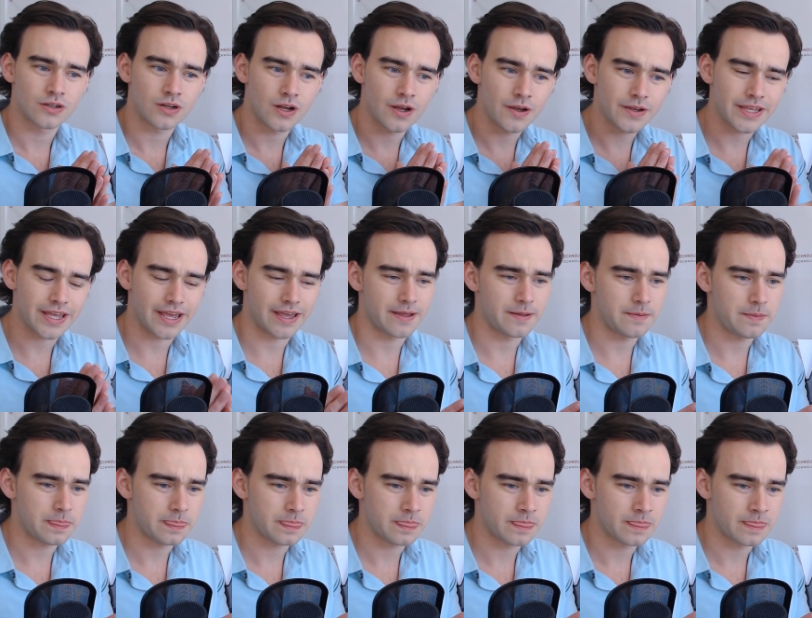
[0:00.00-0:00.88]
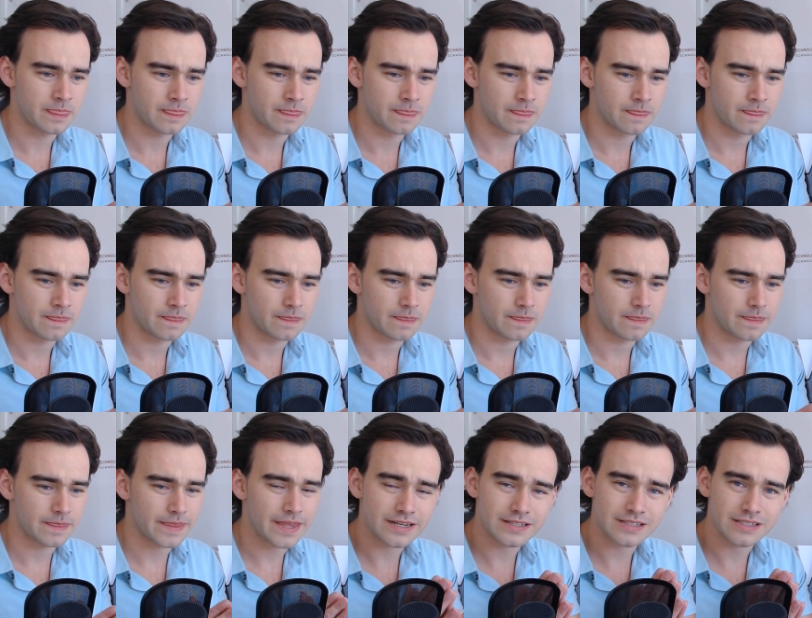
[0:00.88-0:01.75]
Okay,
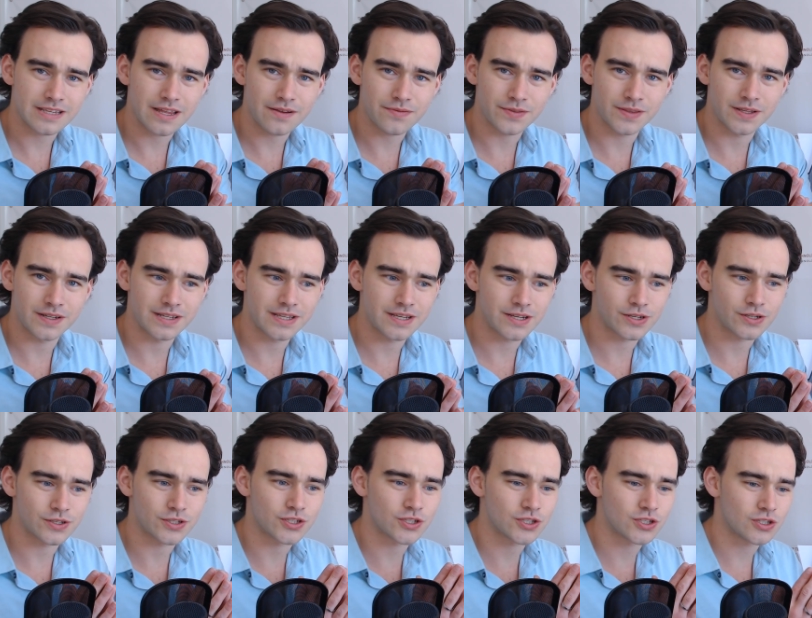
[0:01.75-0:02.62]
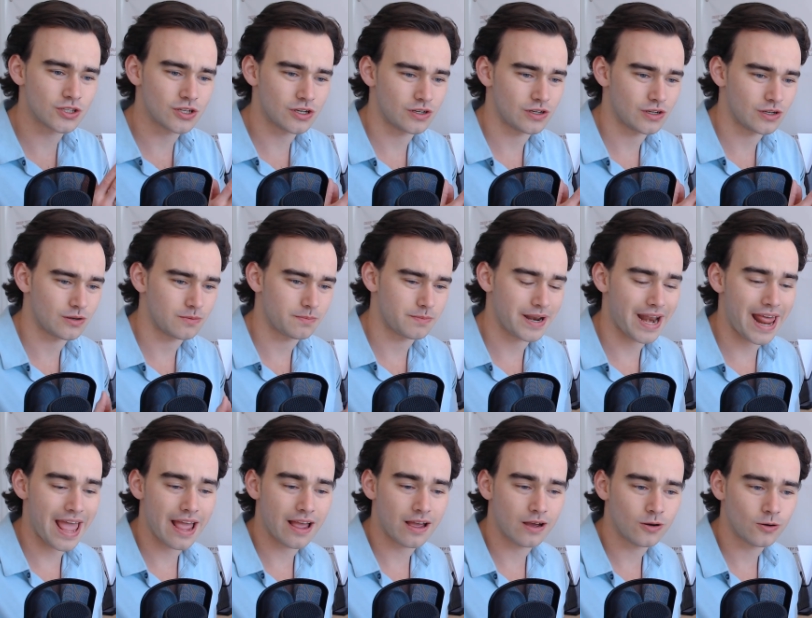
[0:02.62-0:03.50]
that's definitely a good start, but
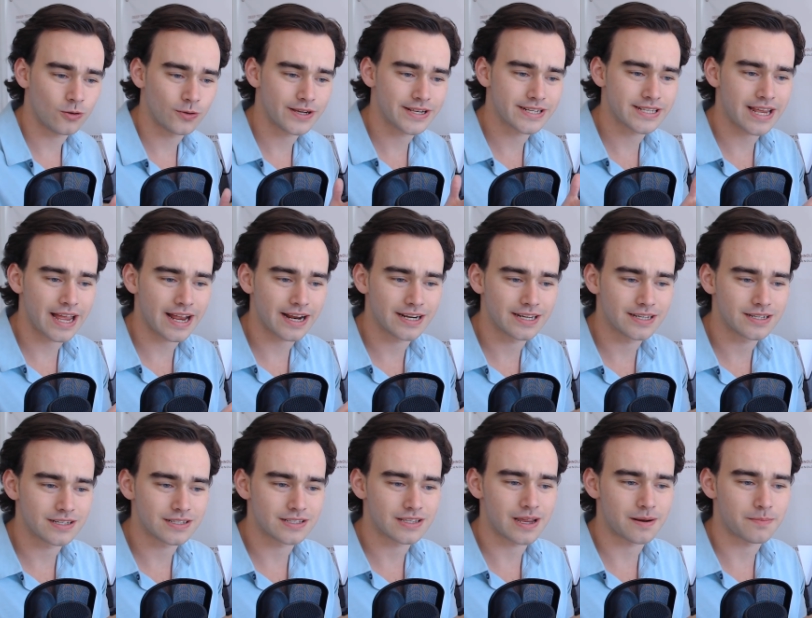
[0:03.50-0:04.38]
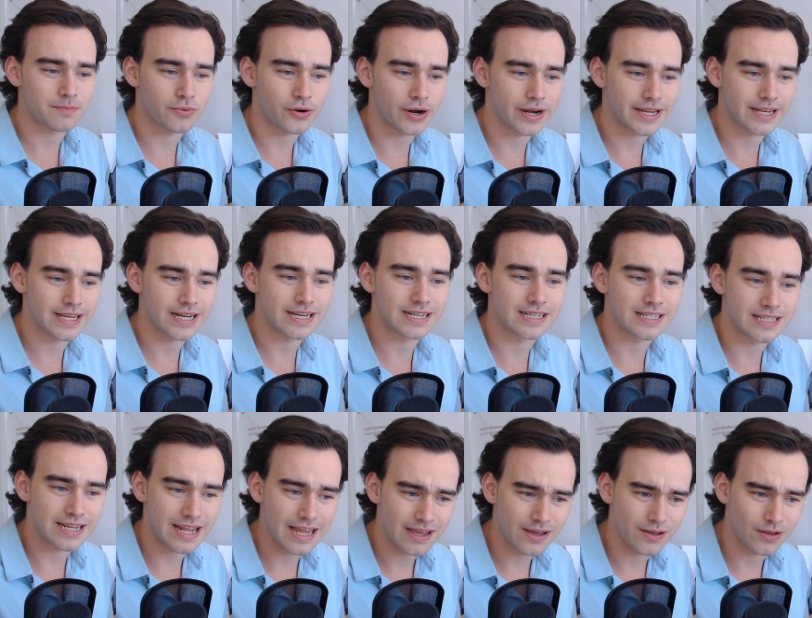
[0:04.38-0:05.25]
how exactly does that break
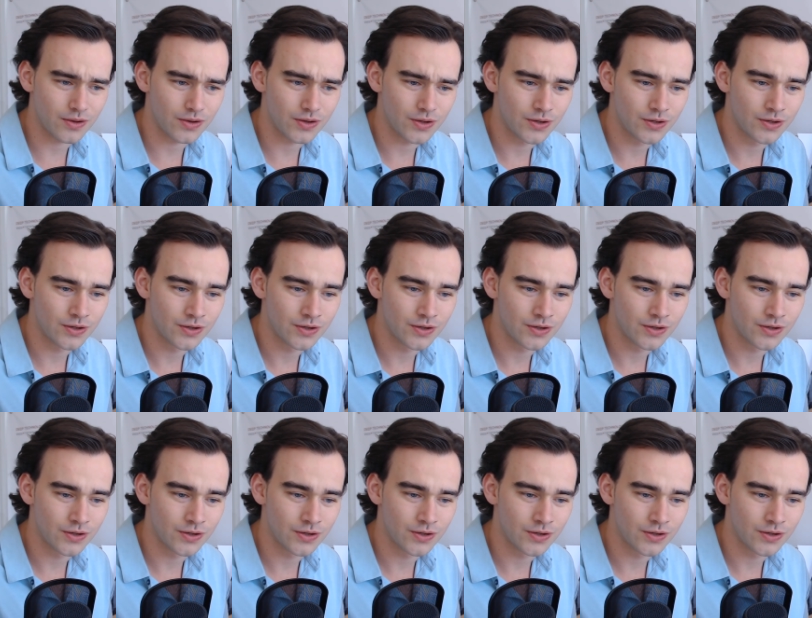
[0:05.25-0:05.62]
down?